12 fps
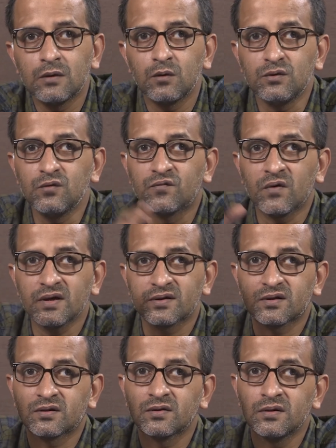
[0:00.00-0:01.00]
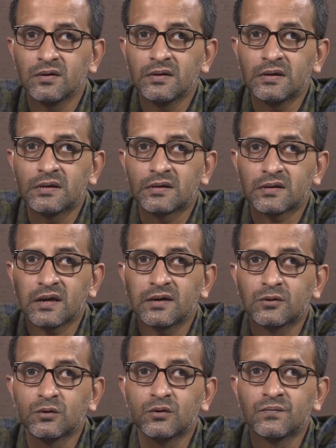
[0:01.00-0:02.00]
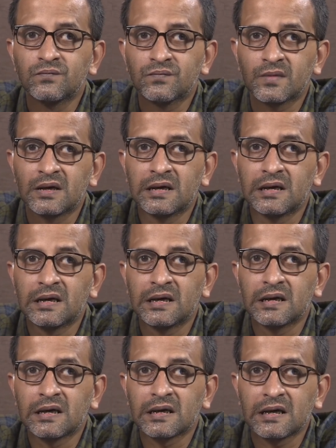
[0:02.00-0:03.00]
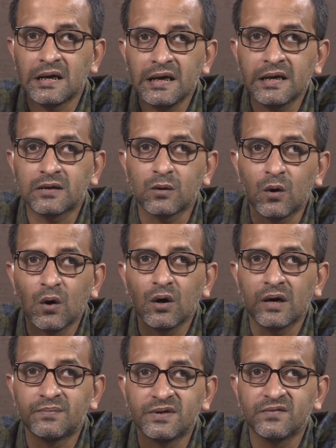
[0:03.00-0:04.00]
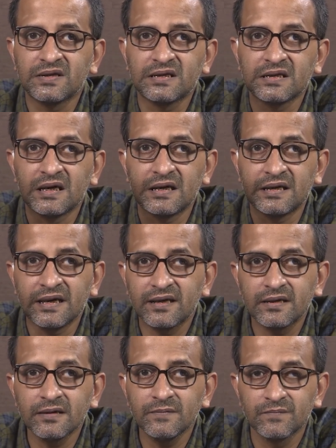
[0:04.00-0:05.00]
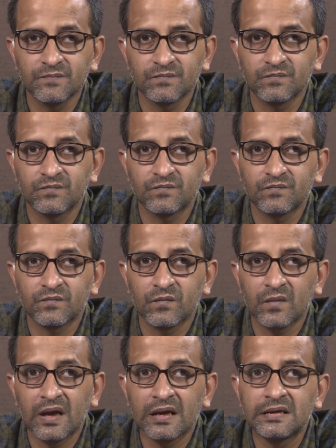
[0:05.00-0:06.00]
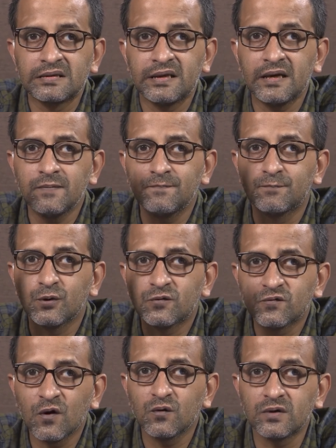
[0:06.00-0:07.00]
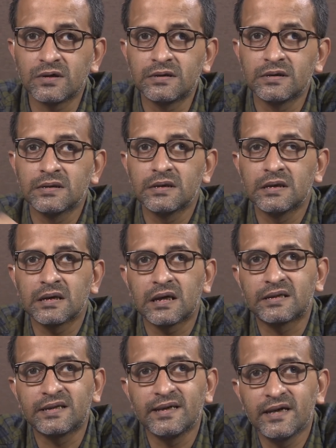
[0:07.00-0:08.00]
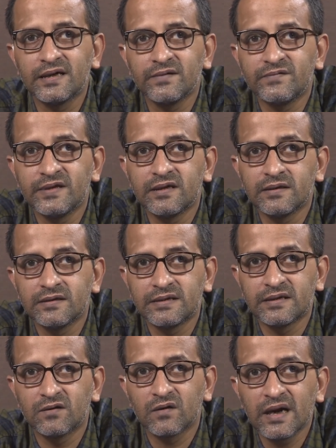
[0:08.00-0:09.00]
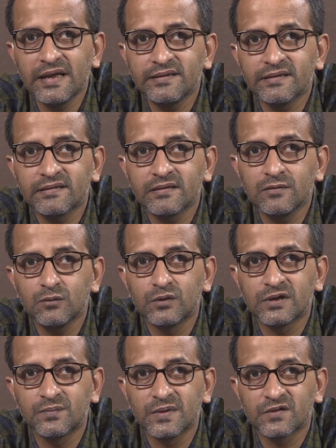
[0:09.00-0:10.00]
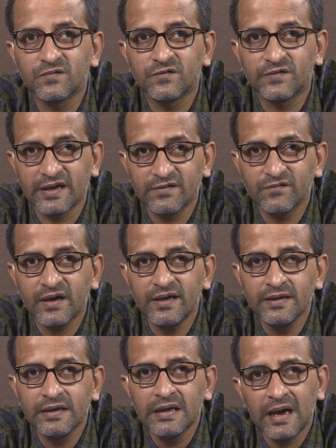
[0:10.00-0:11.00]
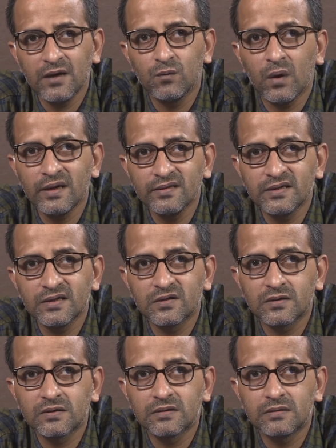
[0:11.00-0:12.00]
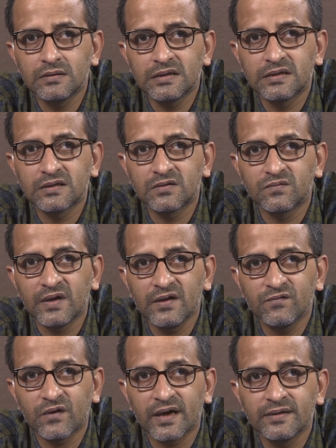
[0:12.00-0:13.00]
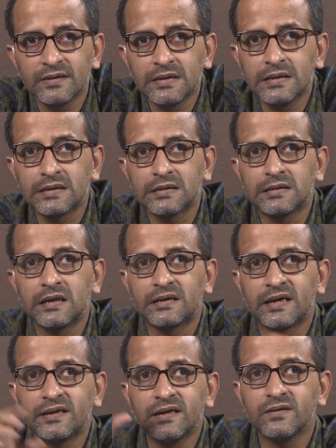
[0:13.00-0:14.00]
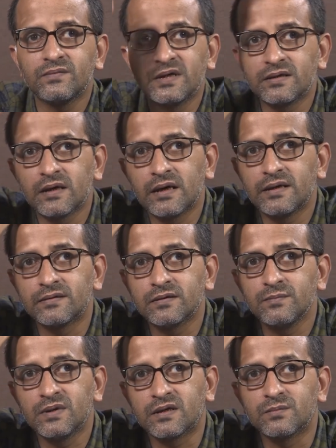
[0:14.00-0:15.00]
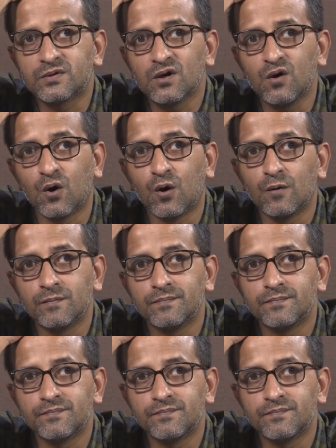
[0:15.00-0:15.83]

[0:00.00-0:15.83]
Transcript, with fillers: Now, you first try to uh, collect all observational data, then put forward a tentative gen generalization which must be verified and once it, it is verified the tentative generalization becomes a law,